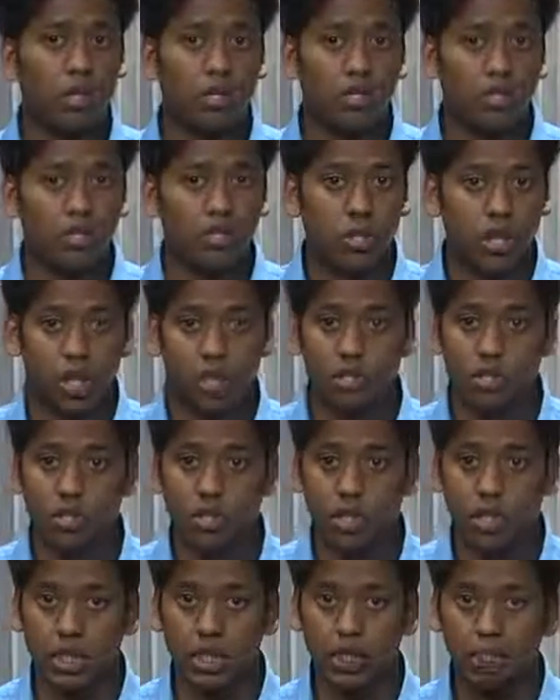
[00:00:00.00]
changes
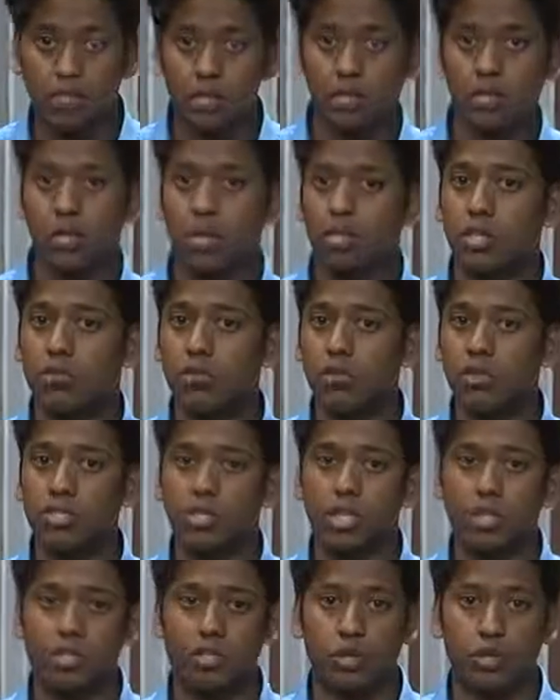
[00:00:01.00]
constantly as customers
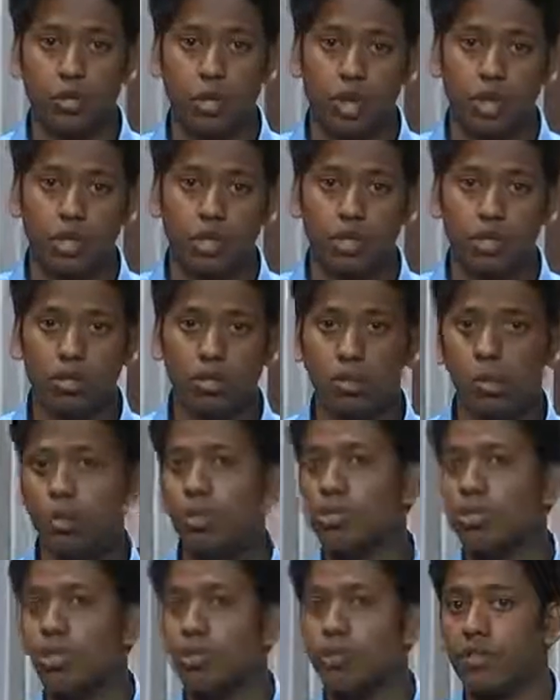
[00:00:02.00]
change their product or
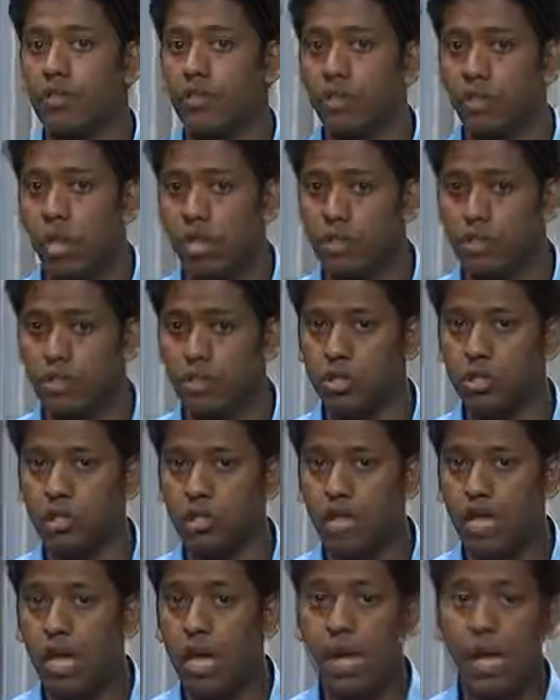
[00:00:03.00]
service selections,
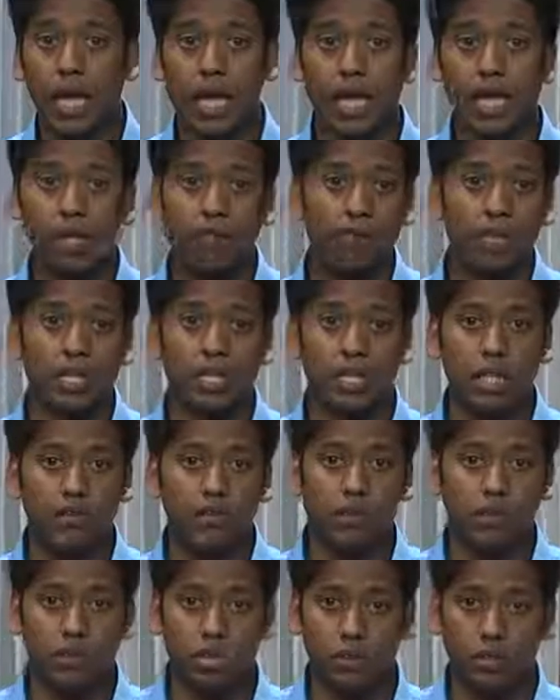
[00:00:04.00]
and if they leave
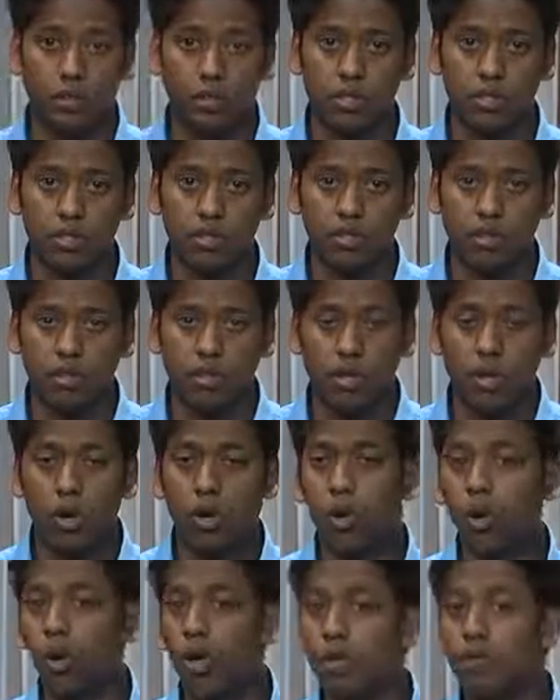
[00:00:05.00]
the service,
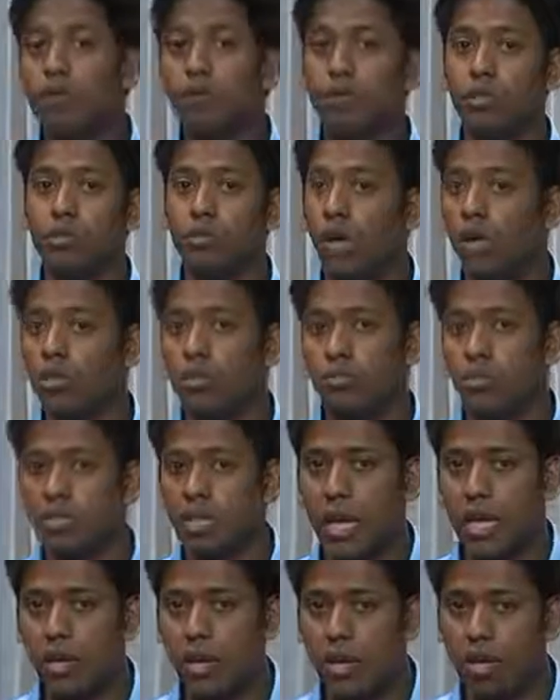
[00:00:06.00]
or if new customers
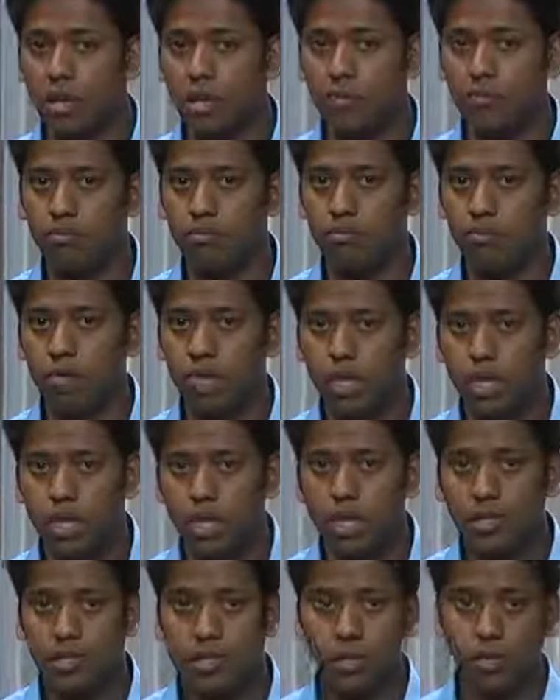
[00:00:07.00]
add on.
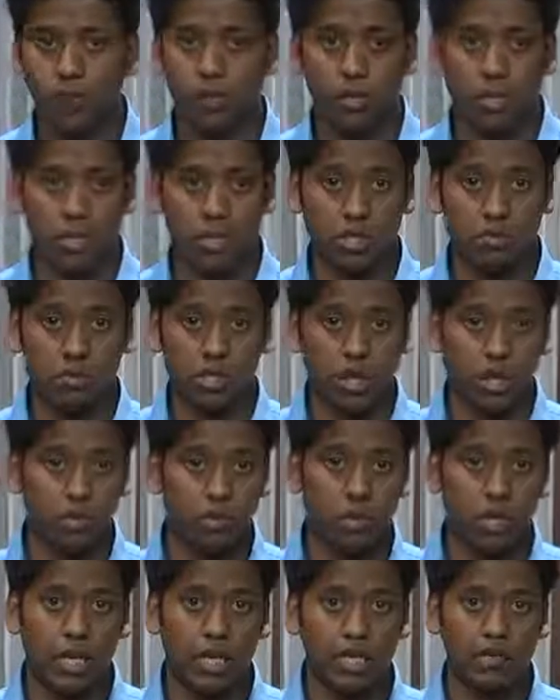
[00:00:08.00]
So if a customer
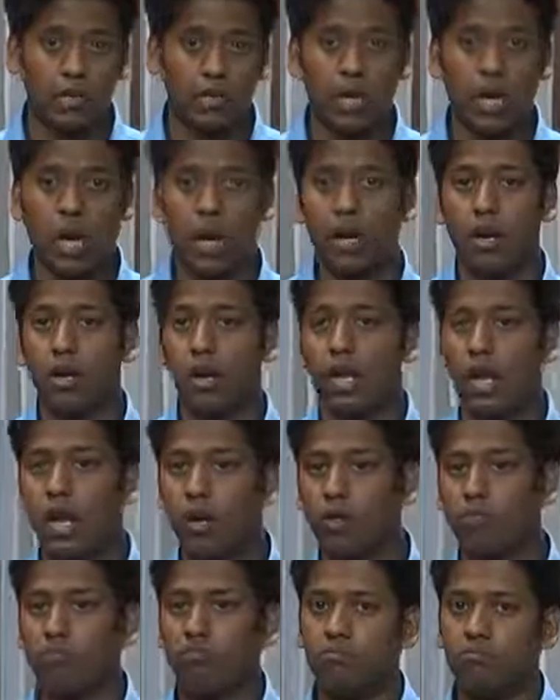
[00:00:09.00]
upgrades to a higher
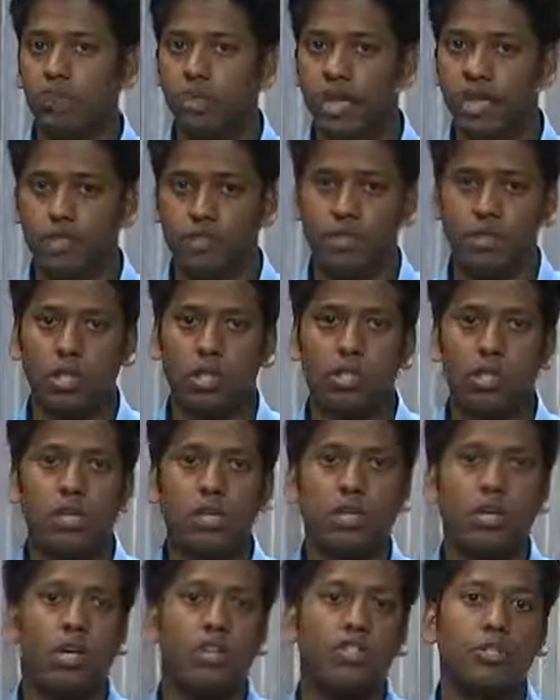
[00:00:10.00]
account, naturally
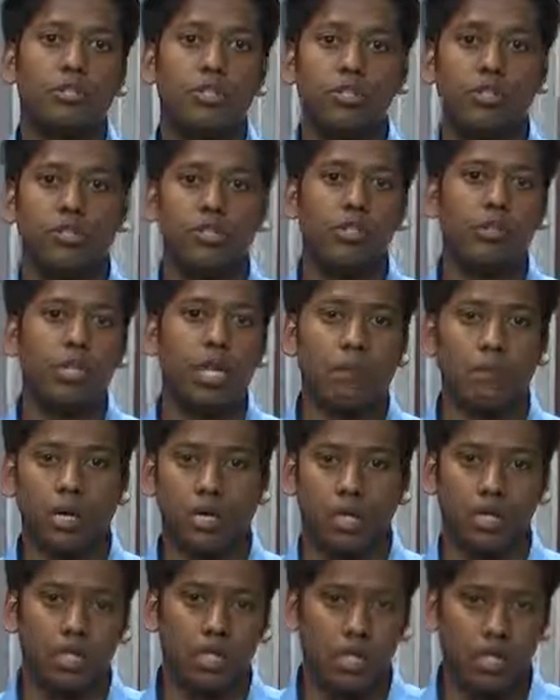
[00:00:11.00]
their contribution to
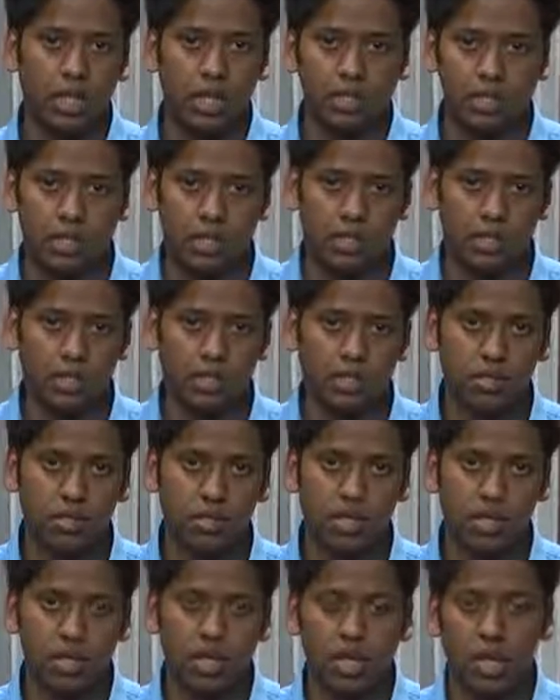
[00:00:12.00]
MRR increases.
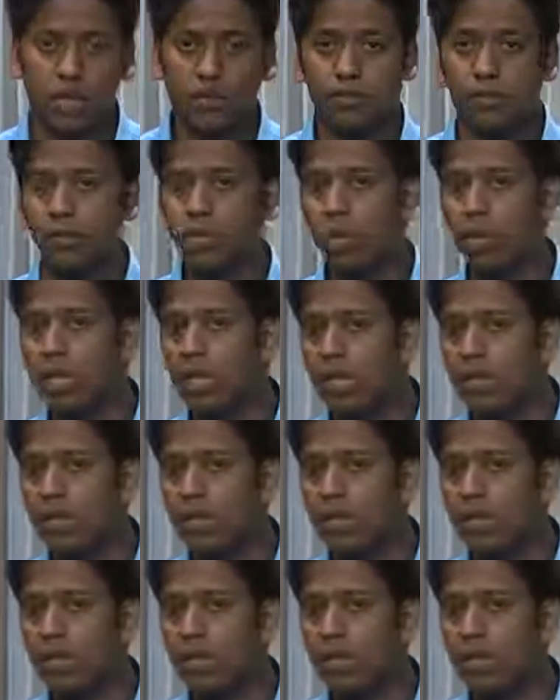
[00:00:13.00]
If someone